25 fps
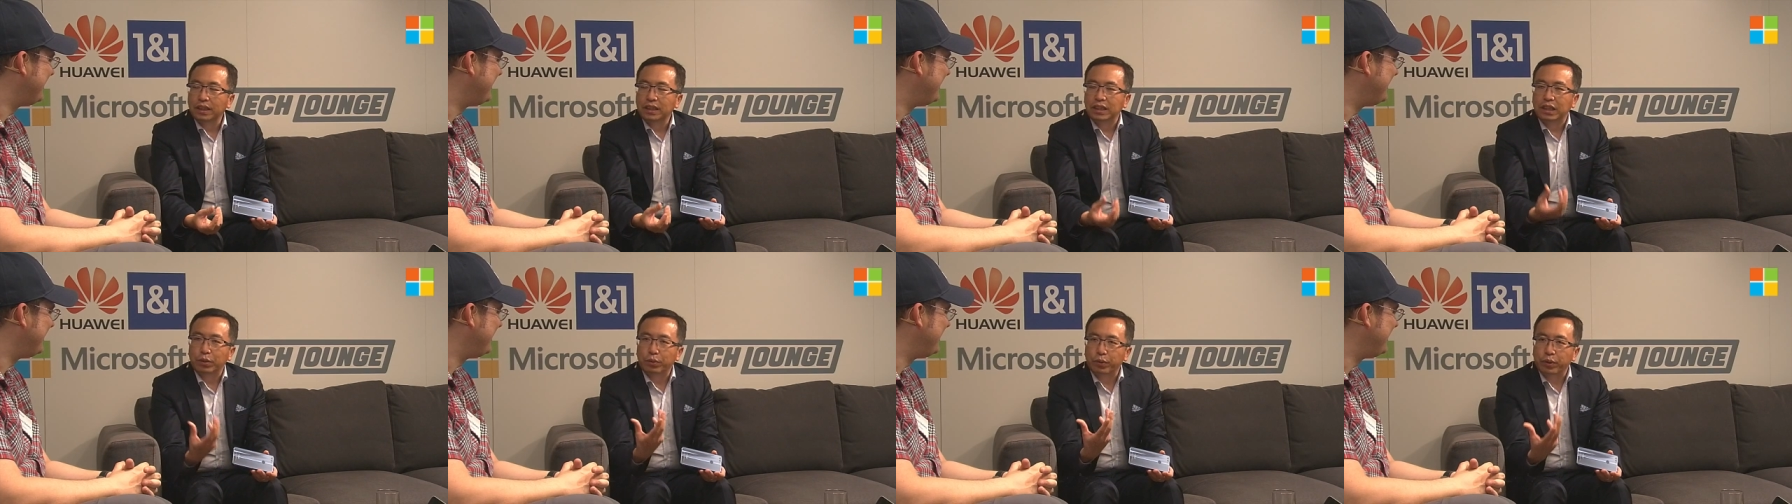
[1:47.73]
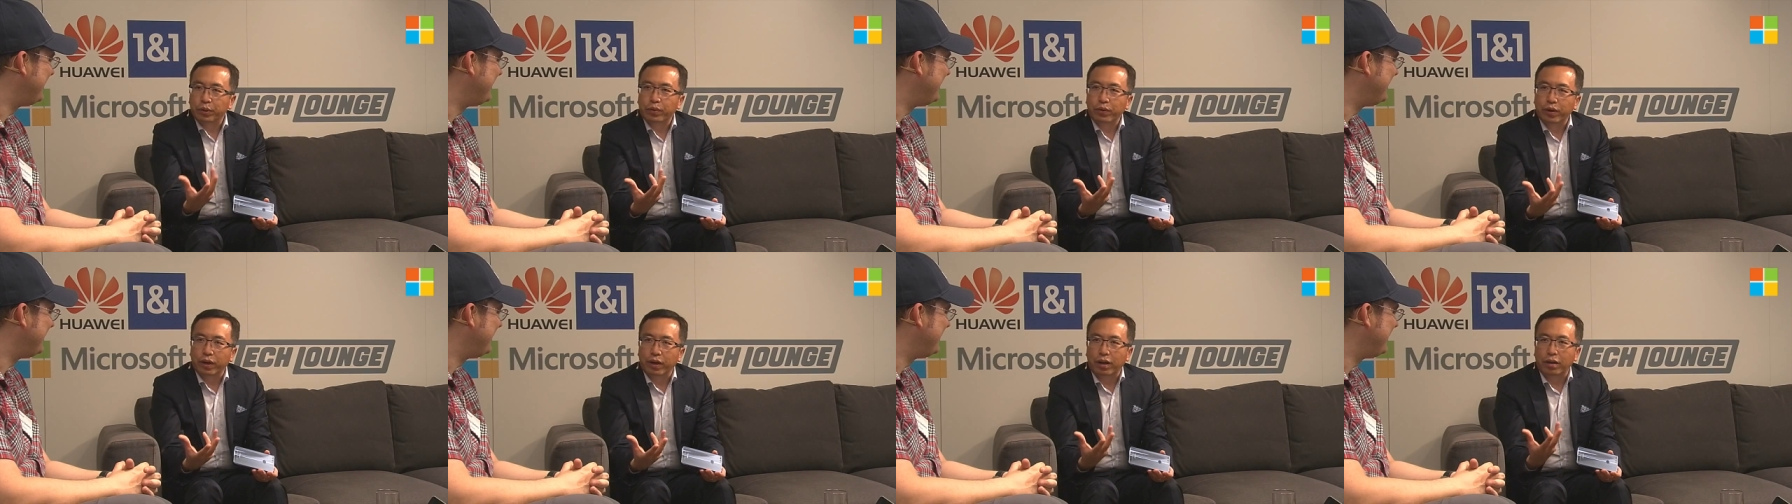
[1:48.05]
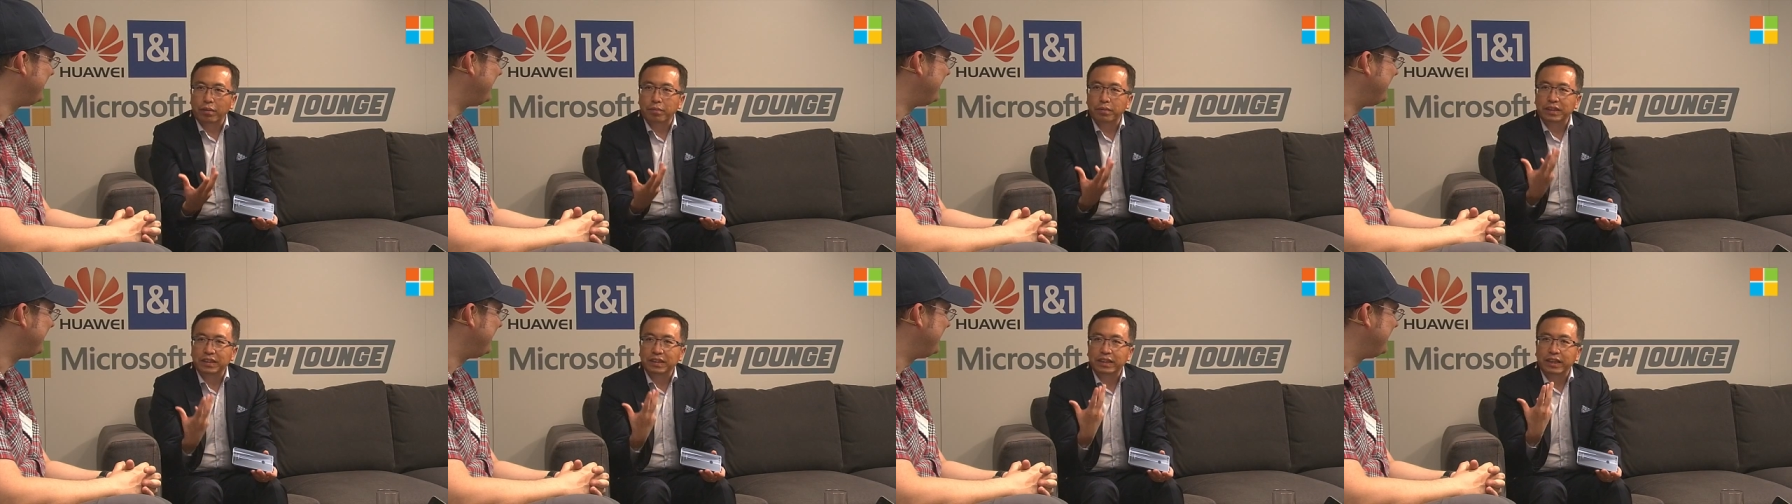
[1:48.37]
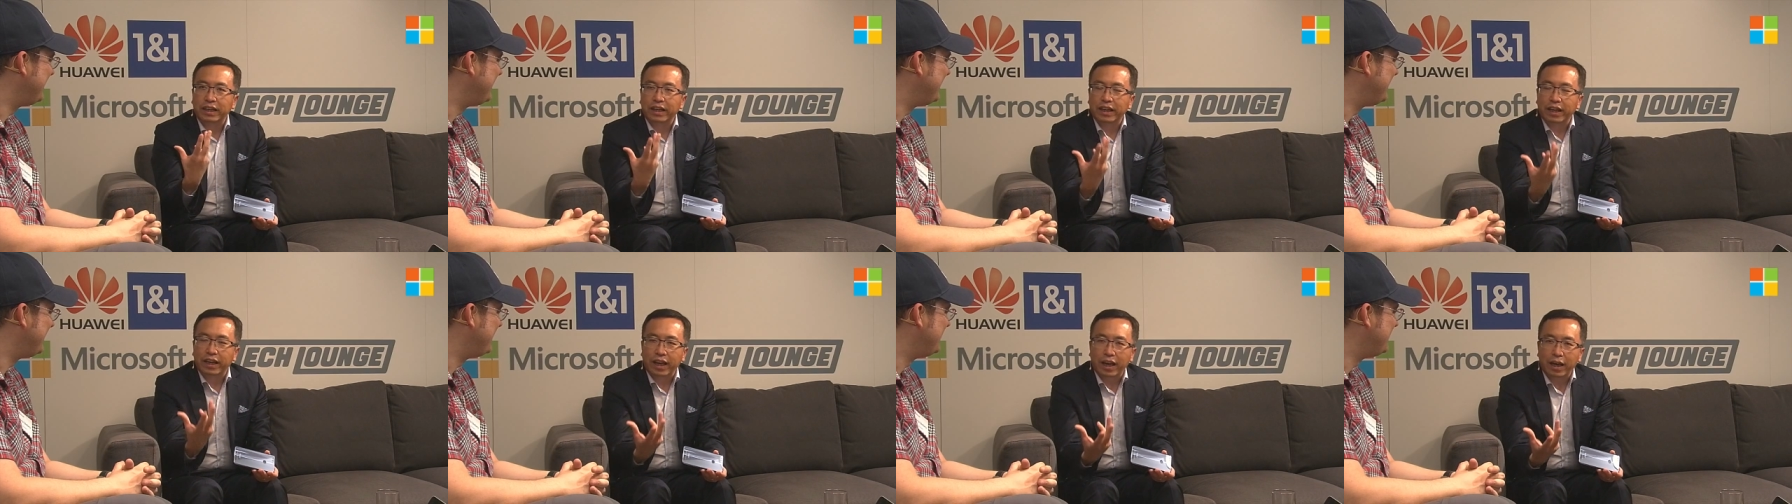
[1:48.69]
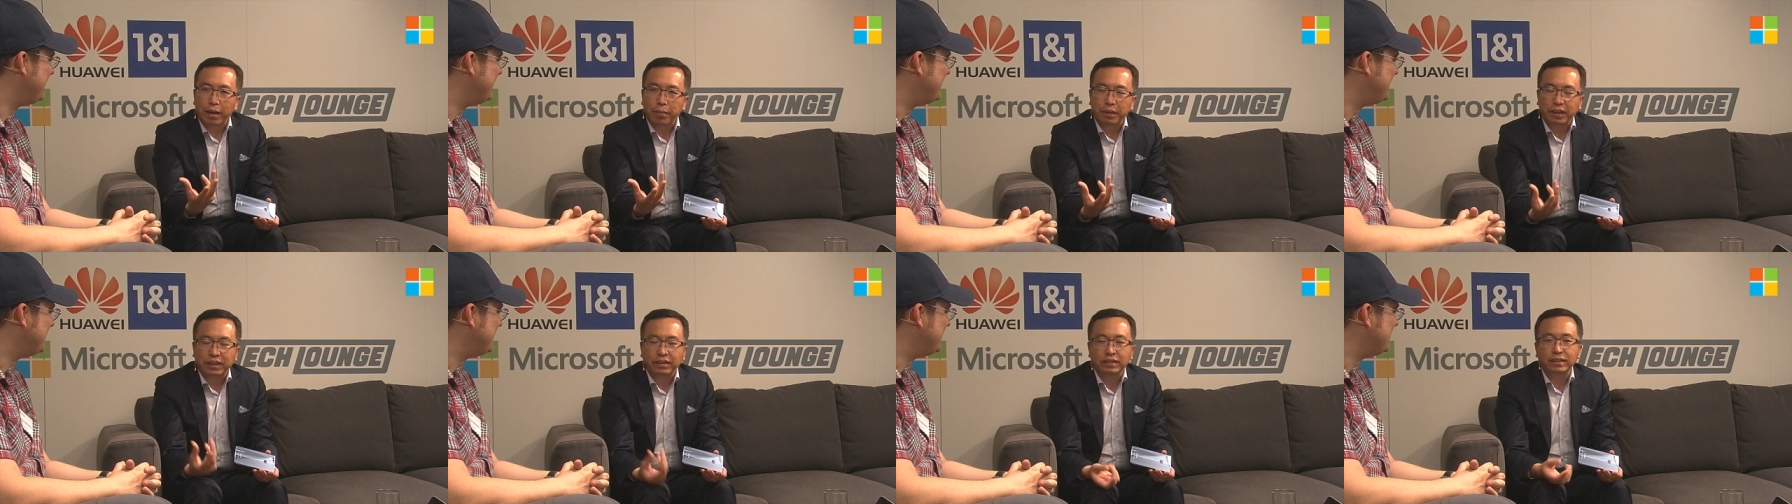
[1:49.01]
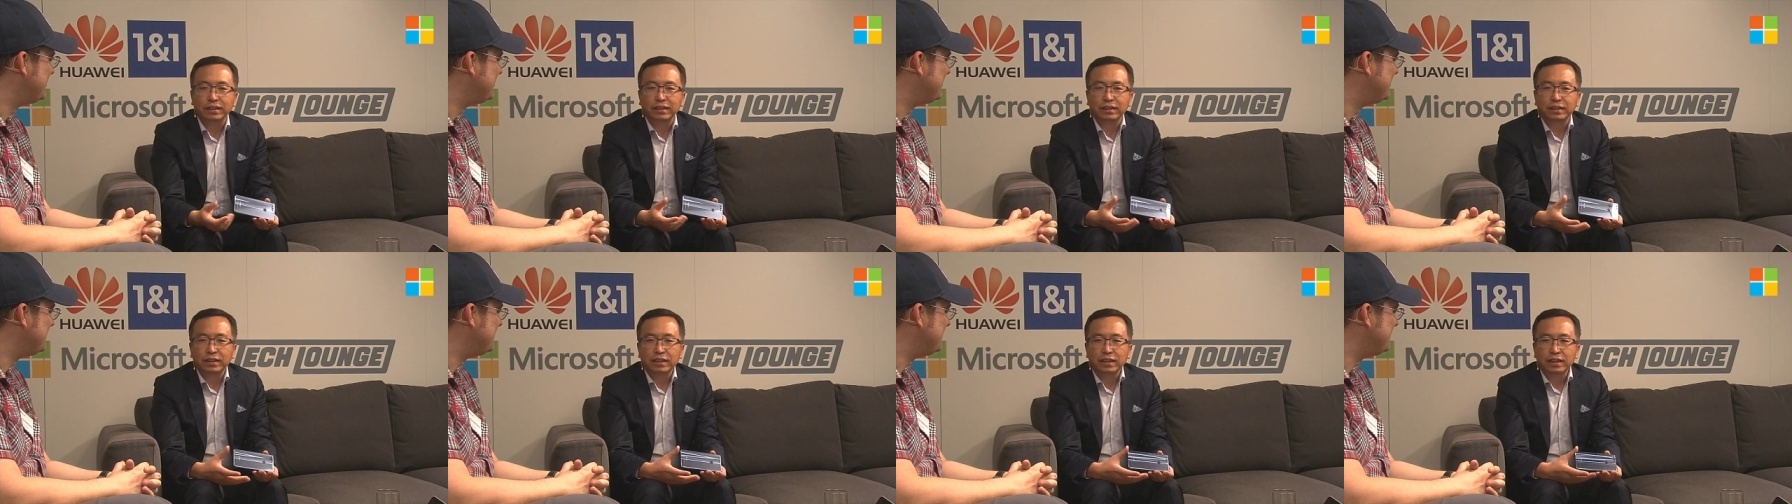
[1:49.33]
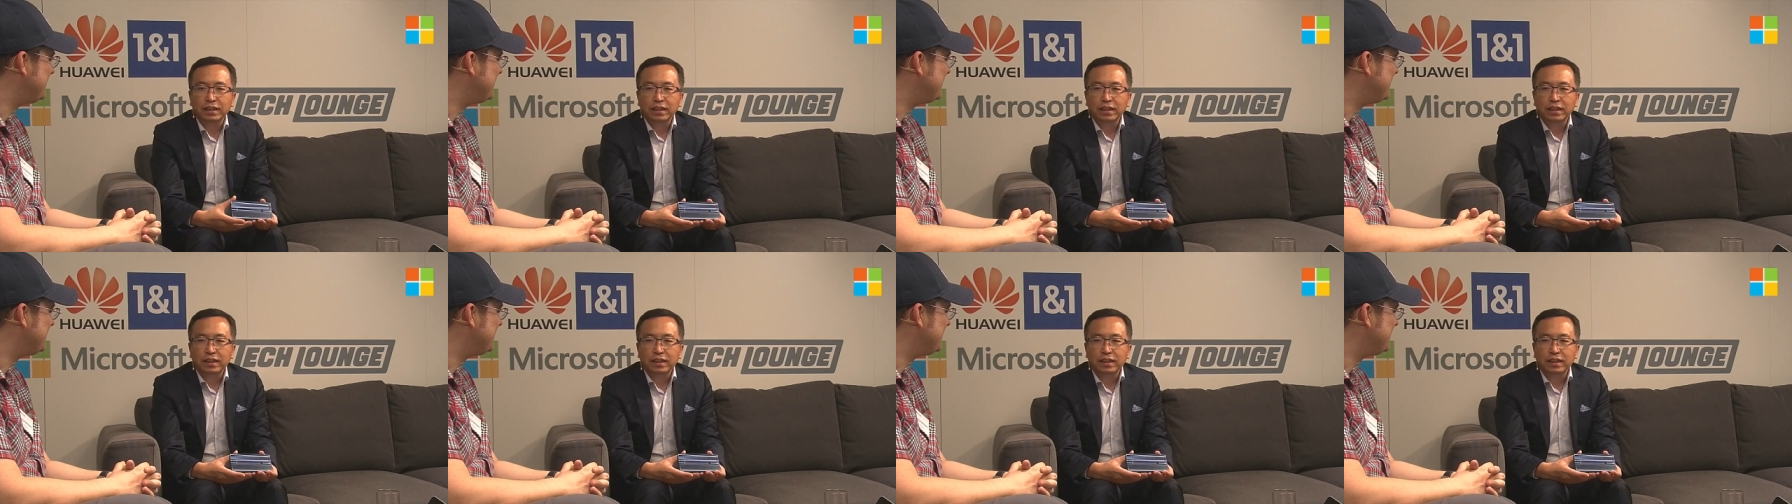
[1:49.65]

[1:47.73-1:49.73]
the requirement, their habit,